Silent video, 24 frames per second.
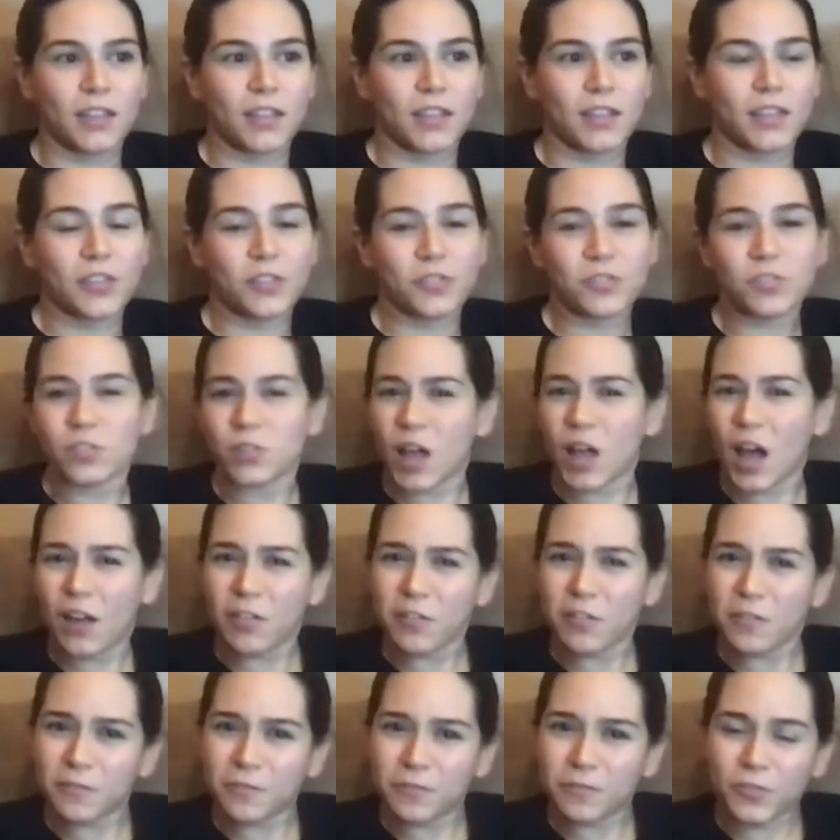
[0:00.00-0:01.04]
there's a lot
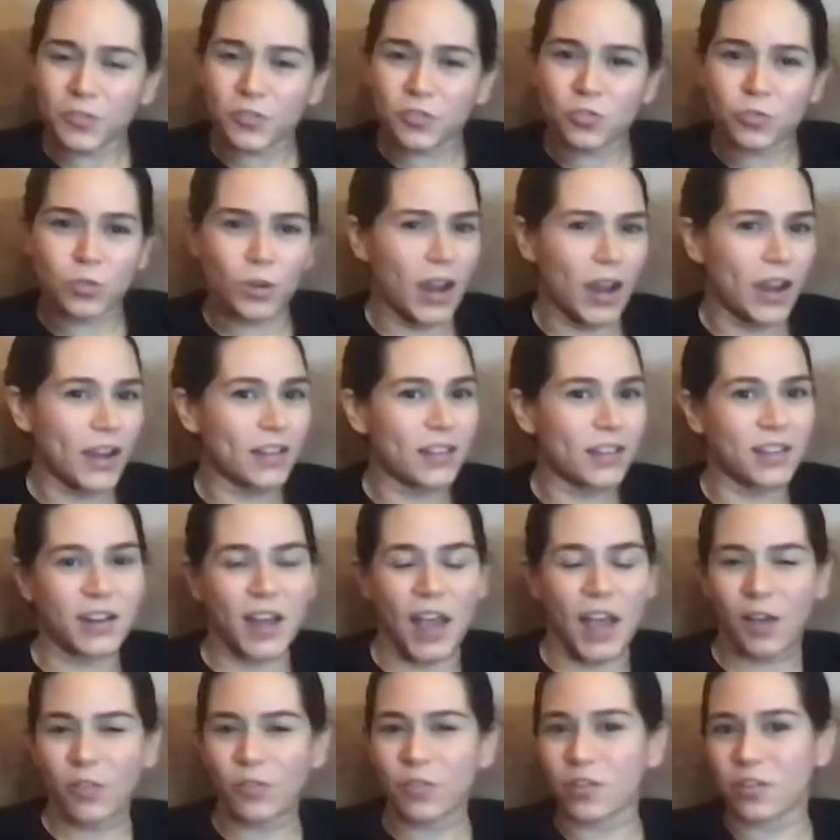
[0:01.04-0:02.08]
of trial and
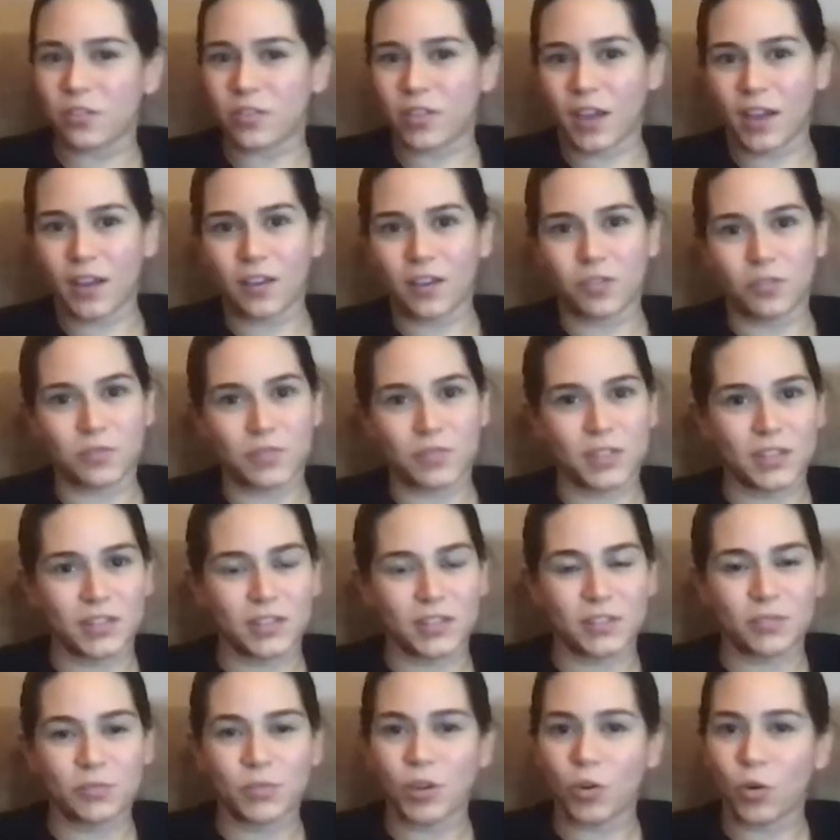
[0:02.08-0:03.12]
error that goes
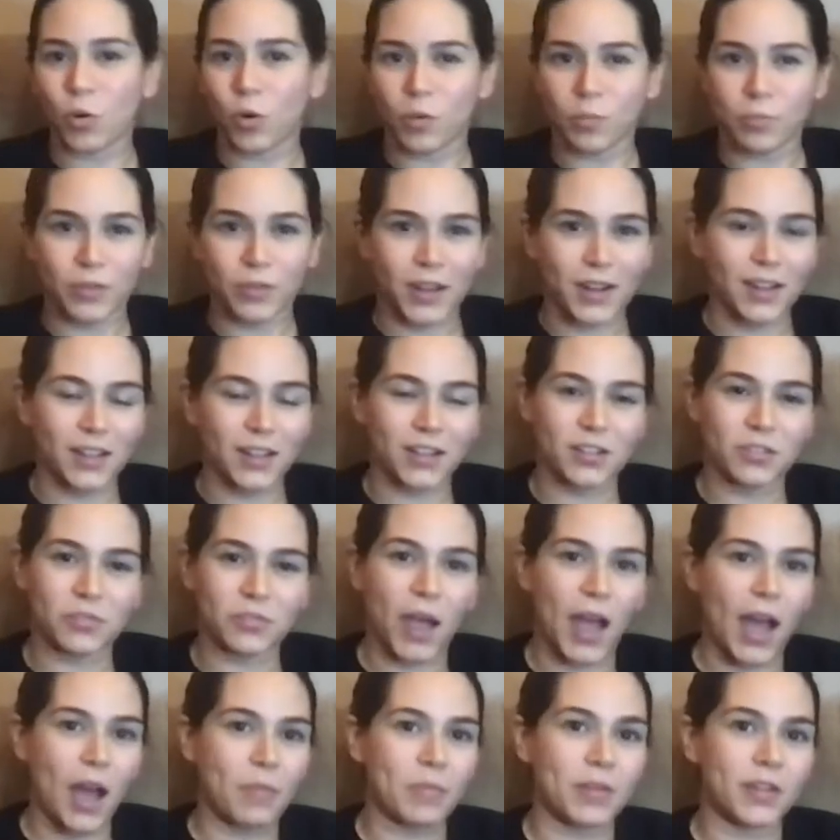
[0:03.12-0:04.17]
into incorporating a new
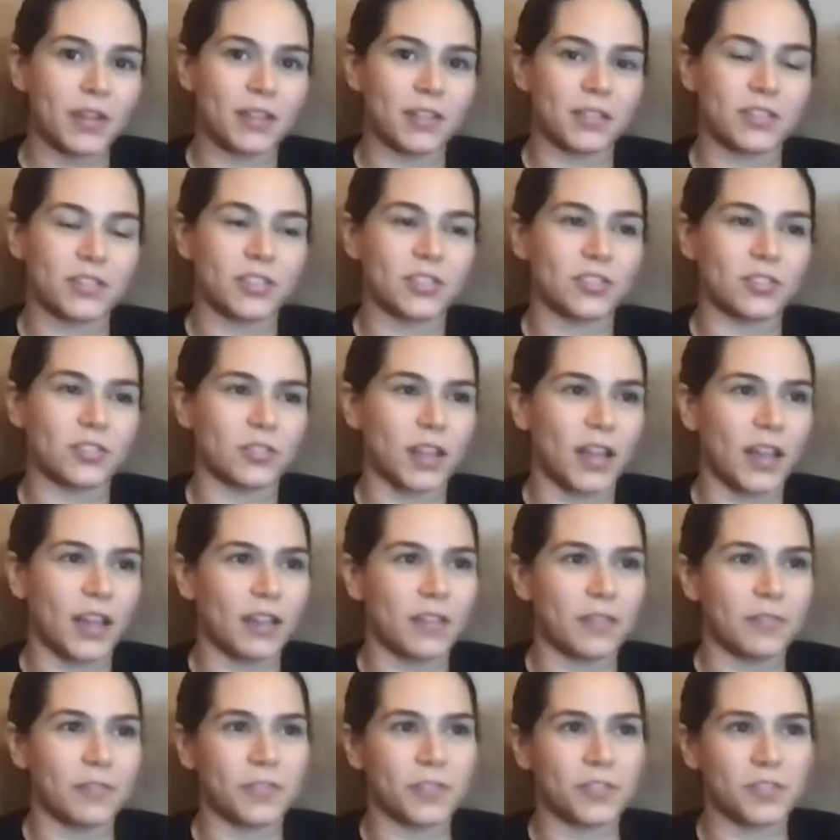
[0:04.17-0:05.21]
habit into your
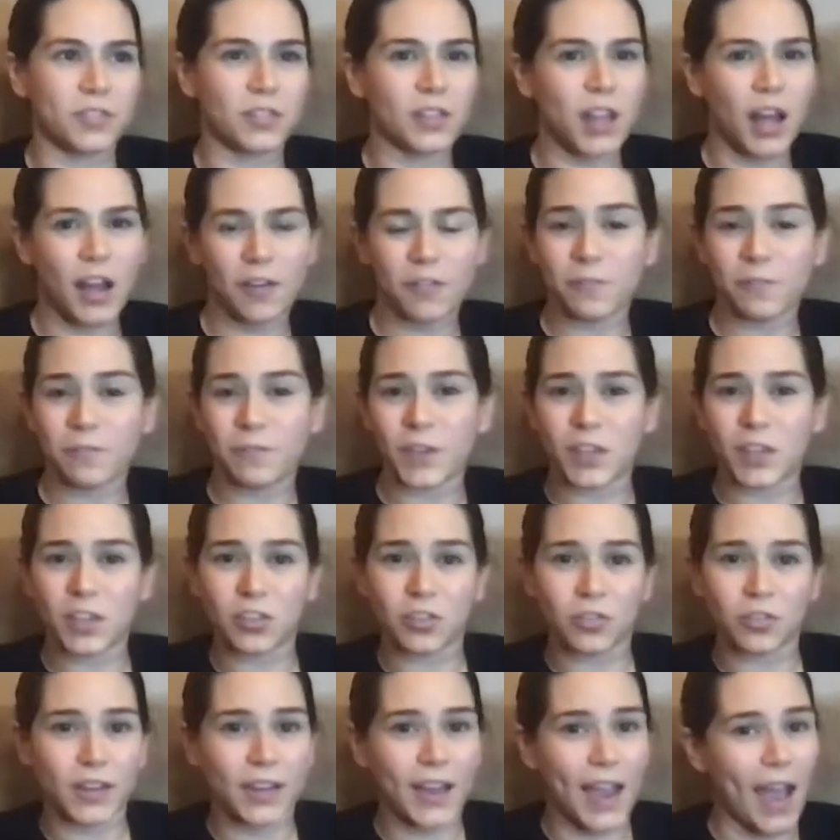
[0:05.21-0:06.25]
life. There's a lot of
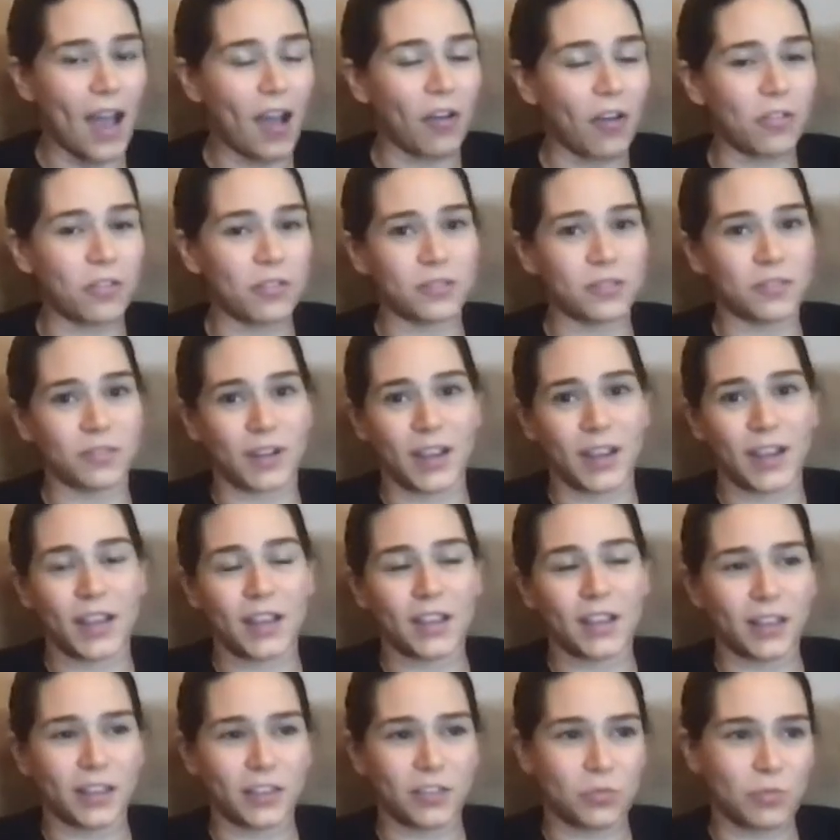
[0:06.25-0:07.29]
figuring out,
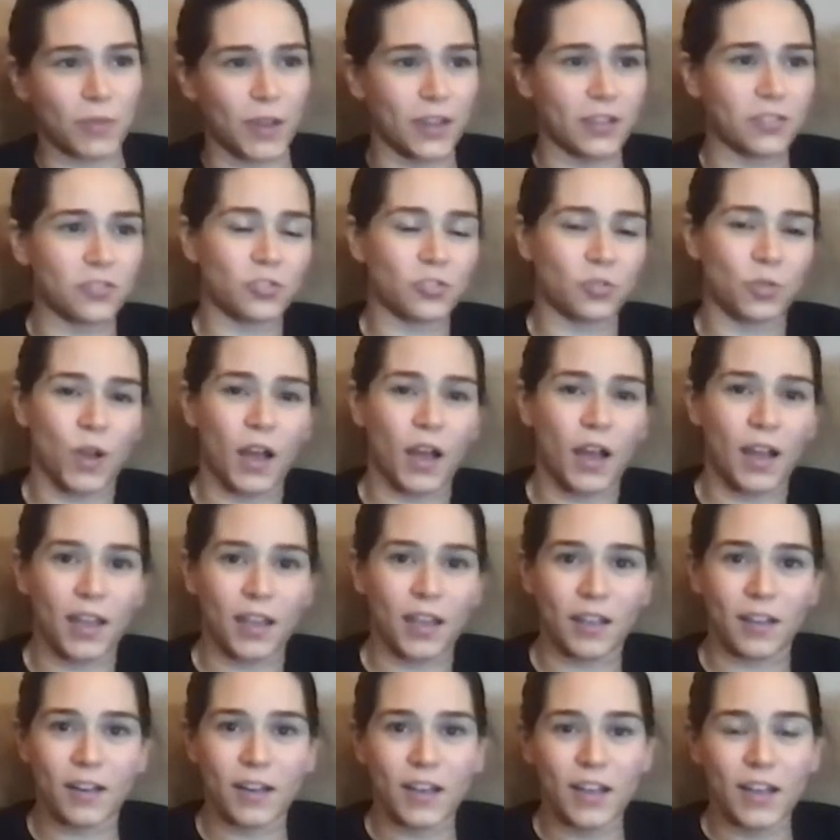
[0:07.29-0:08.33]
right? Like you might
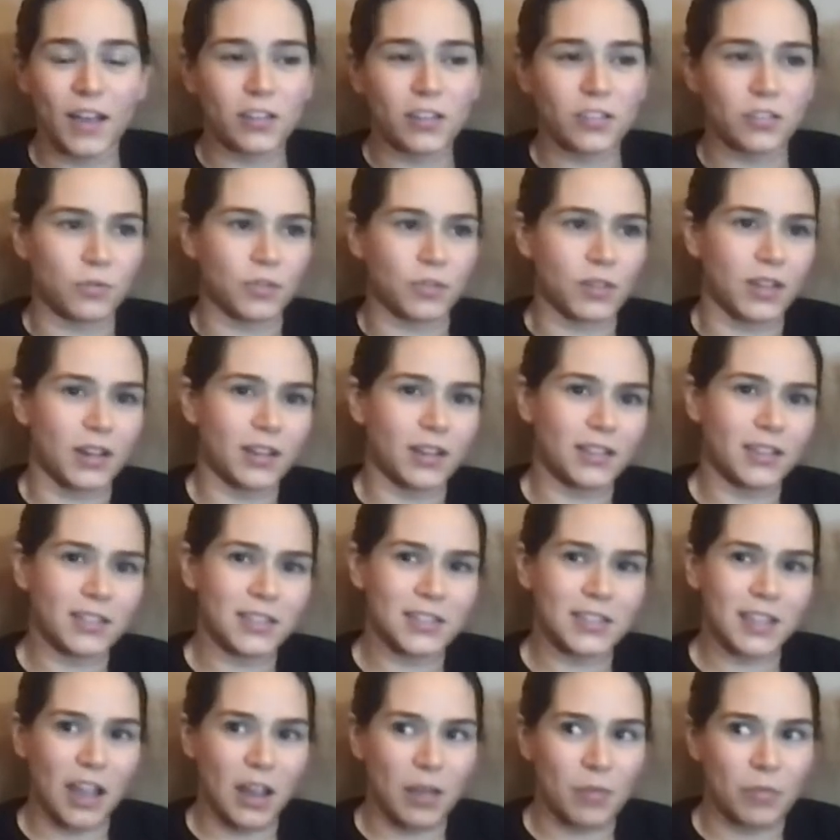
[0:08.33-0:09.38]
try doing it at
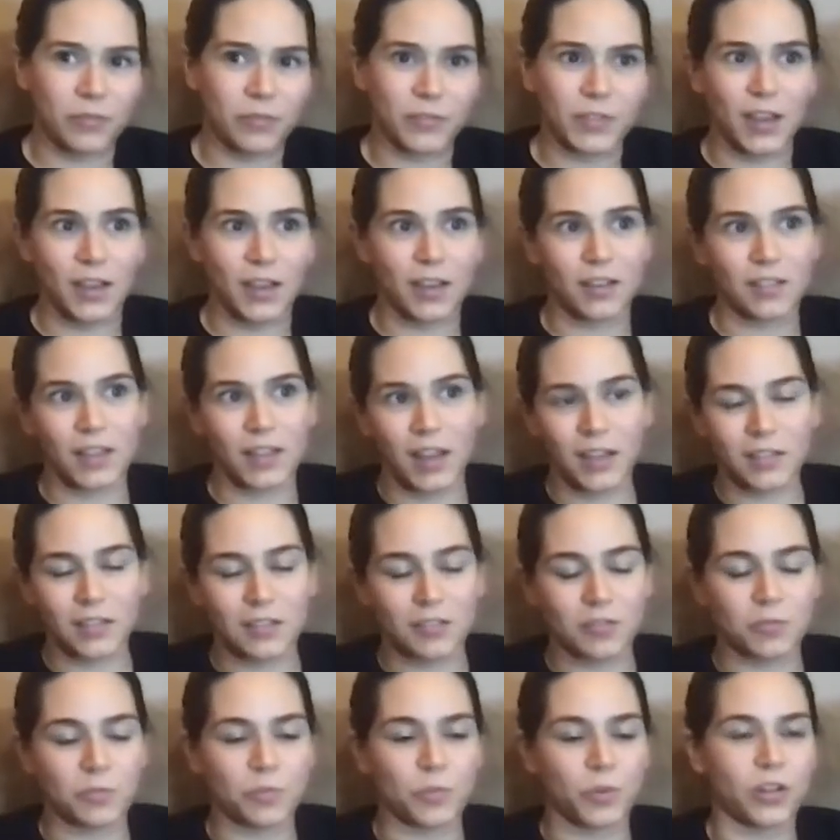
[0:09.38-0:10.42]
this time of day and that
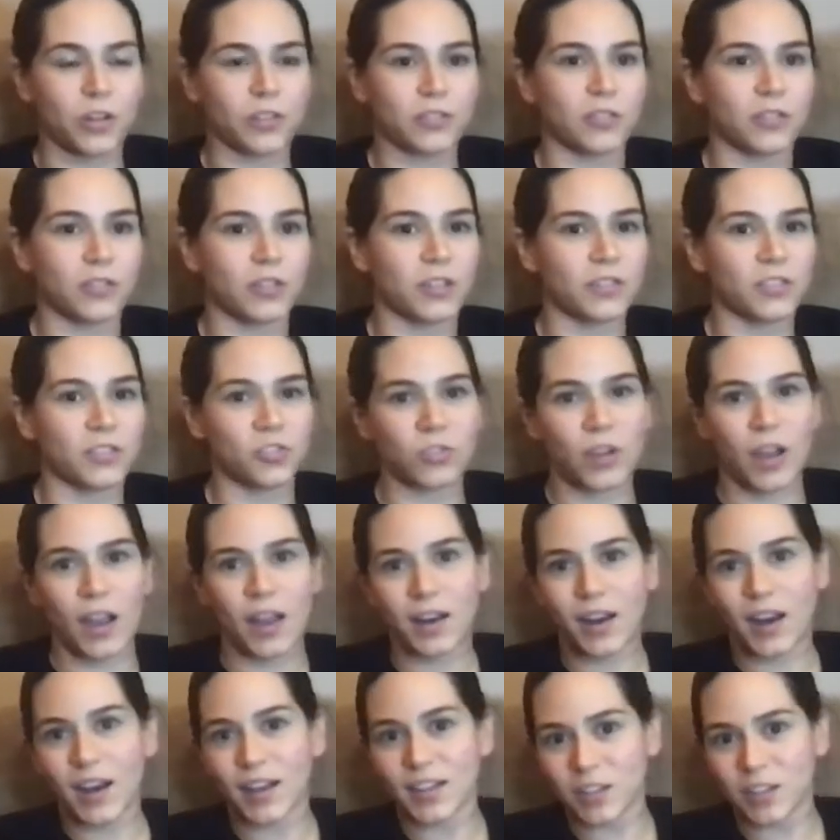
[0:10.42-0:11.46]
doesn't work. So you have to try
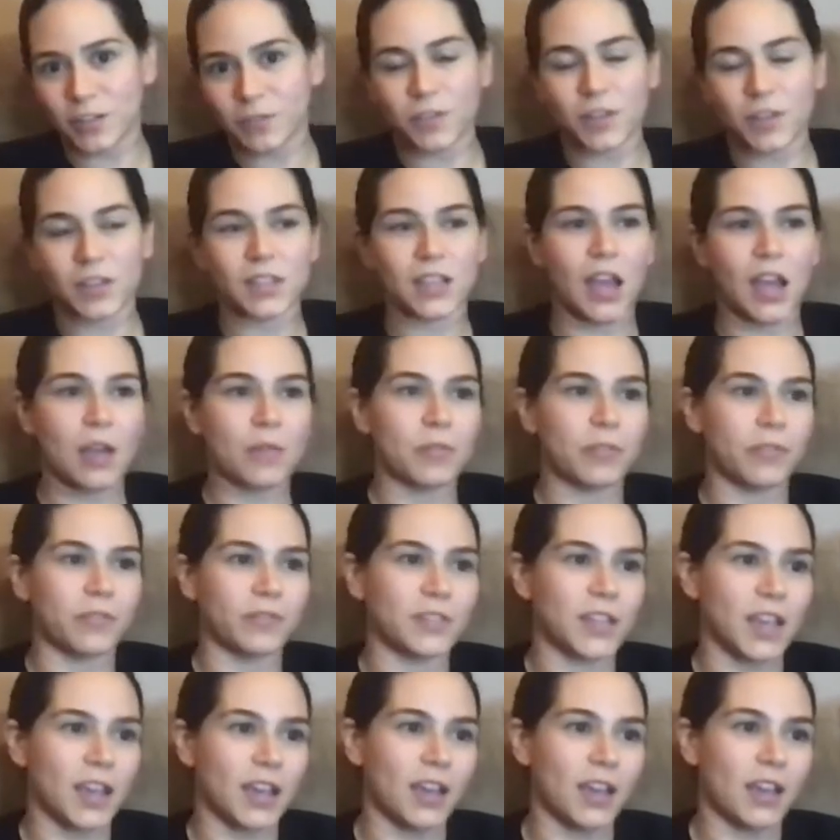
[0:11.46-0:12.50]
it at a different time of
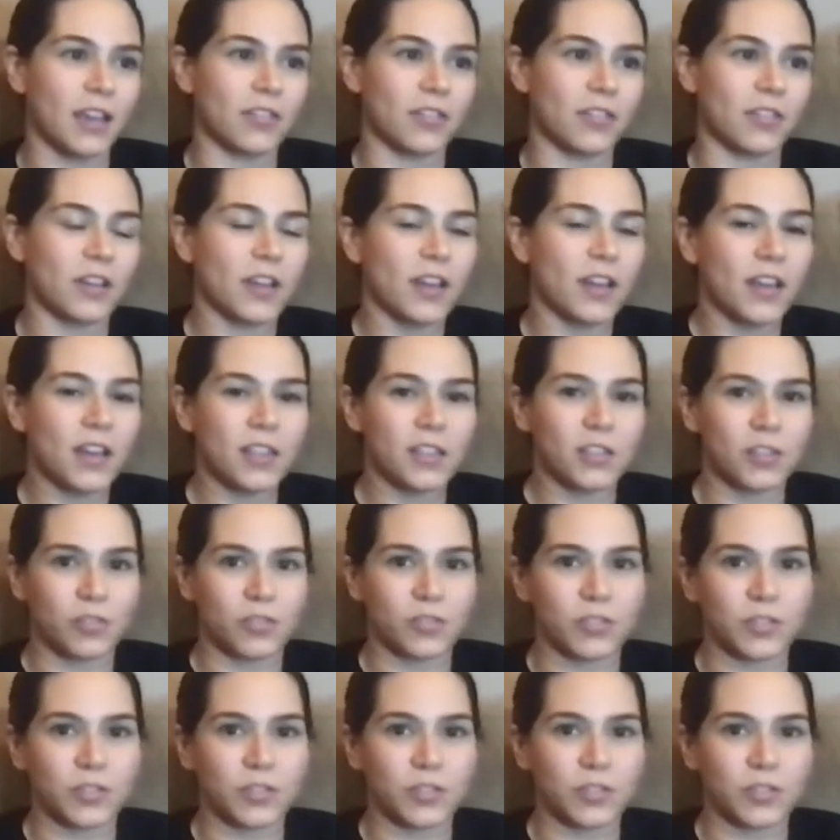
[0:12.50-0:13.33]
day, or there are